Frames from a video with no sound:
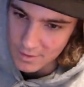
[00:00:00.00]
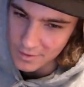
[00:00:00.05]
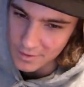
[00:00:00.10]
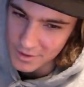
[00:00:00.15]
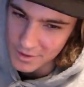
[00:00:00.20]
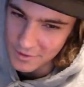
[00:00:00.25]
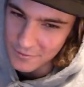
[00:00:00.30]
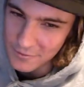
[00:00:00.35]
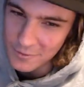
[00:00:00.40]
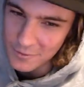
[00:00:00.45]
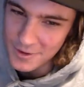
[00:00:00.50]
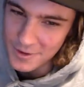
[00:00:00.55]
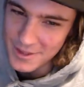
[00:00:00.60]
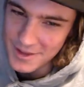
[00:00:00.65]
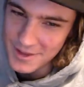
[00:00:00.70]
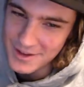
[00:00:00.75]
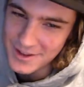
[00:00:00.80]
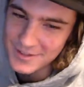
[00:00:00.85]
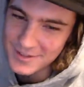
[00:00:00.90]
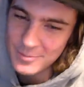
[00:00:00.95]
And looking forward
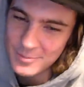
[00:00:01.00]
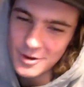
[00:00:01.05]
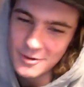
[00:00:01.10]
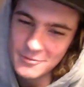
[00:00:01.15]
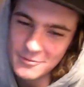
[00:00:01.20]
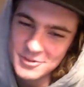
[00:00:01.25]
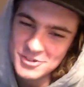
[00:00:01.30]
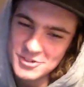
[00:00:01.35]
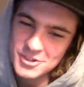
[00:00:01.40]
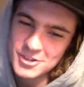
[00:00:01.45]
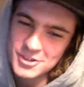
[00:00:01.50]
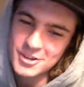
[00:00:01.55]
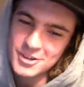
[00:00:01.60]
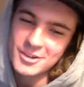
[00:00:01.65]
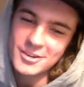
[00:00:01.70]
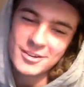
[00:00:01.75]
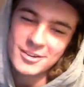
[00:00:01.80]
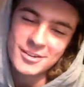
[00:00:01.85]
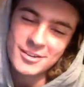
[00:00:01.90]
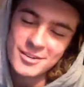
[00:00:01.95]
to that next part for
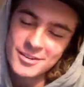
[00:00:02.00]
sure.